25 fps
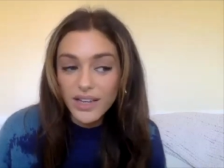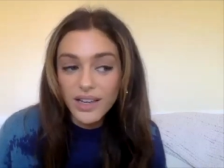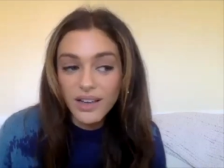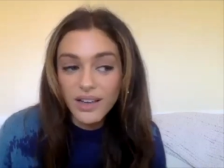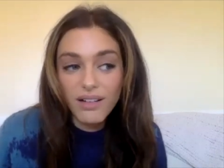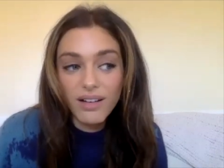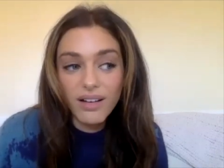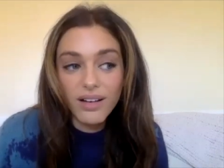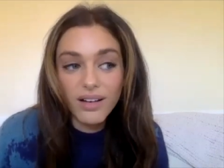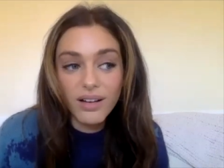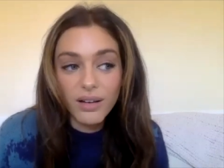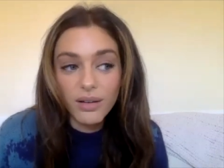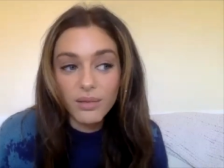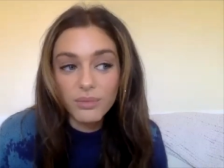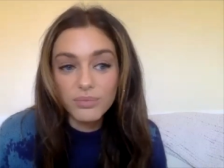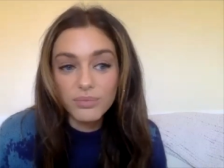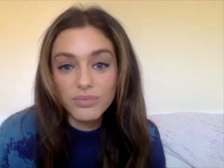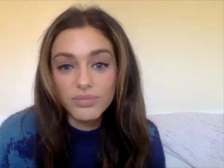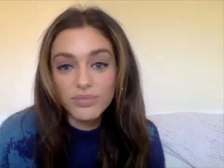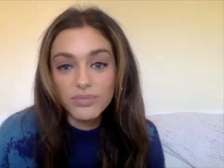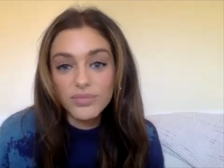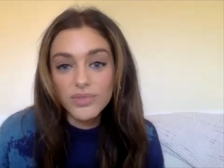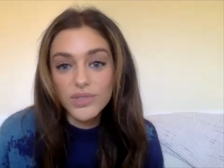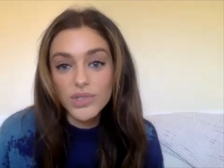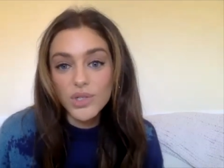
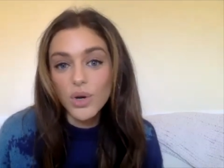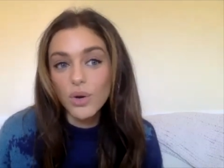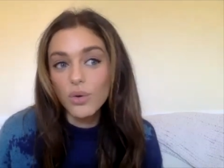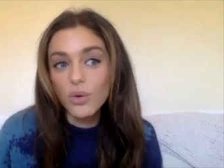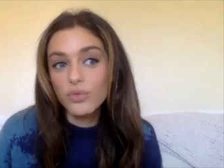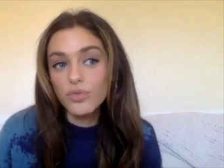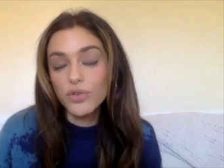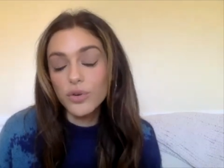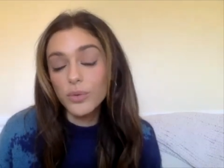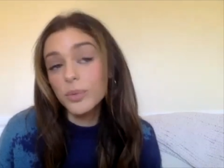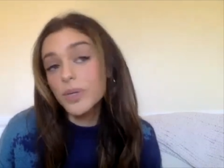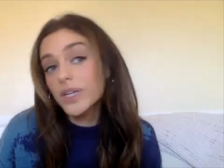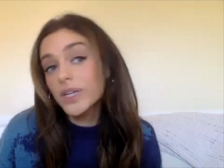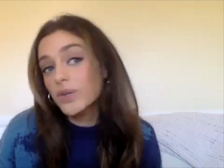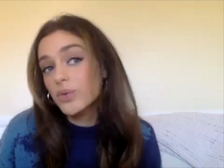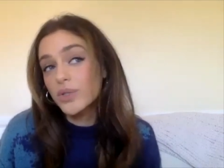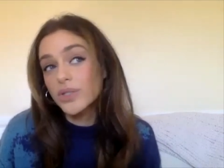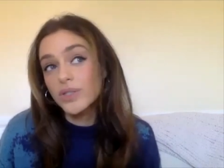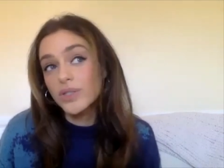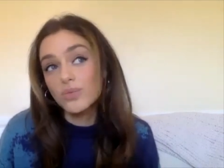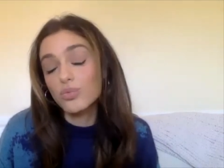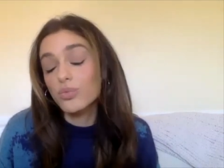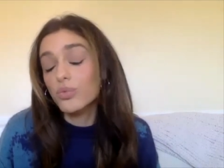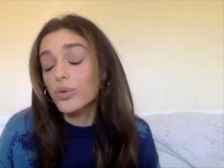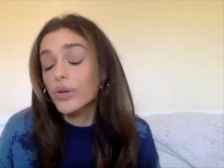Um, so for me, it
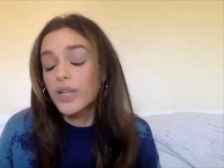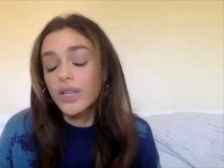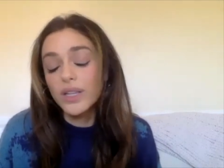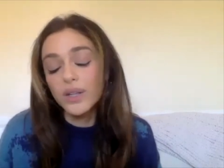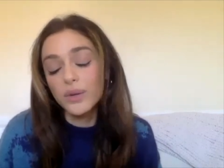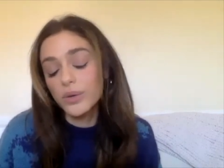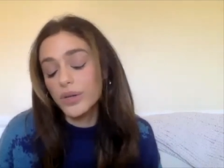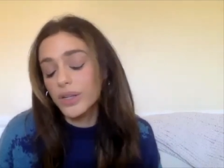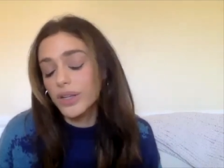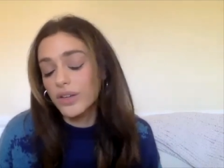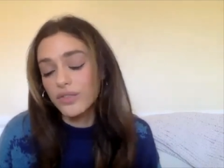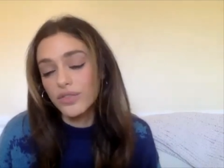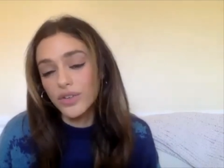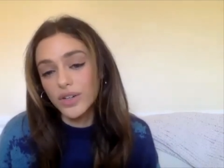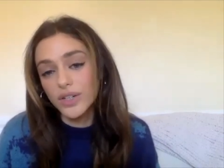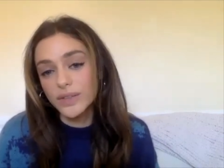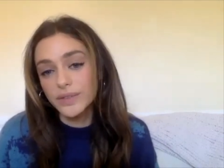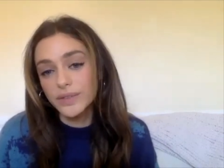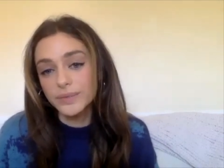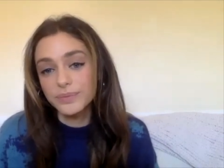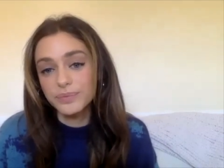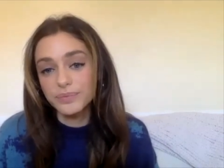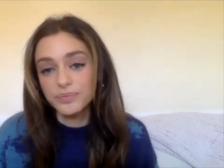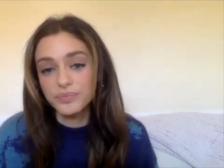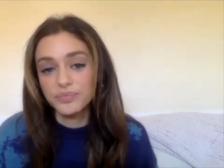was really, really fun.